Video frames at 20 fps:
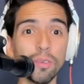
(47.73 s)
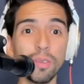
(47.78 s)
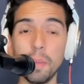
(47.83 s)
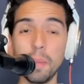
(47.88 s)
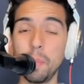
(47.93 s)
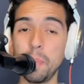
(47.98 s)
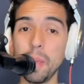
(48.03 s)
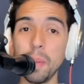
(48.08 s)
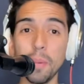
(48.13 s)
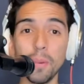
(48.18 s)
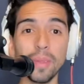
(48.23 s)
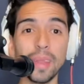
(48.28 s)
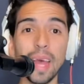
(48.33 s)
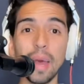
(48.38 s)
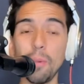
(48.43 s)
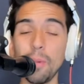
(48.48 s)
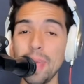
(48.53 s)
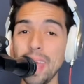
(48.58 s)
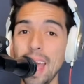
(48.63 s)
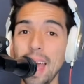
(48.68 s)
the people that
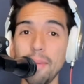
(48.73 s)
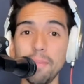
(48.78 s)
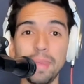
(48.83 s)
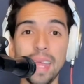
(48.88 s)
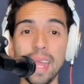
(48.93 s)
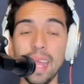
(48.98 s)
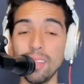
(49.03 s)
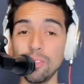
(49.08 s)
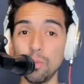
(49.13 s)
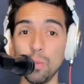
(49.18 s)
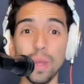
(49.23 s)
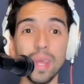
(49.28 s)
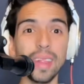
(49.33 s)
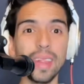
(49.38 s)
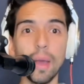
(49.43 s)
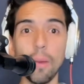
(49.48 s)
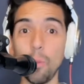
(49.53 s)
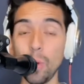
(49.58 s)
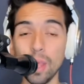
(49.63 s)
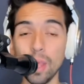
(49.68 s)
we have danced with,
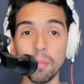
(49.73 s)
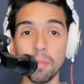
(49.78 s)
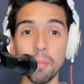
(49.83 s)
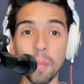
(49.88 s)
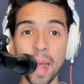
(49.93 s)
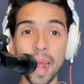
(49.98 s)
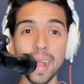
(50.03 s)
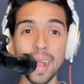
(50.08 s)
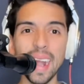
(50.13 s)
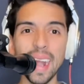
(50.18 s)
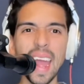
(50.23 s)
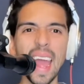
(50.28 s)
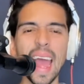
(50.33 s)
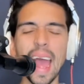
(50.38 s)
that we admire,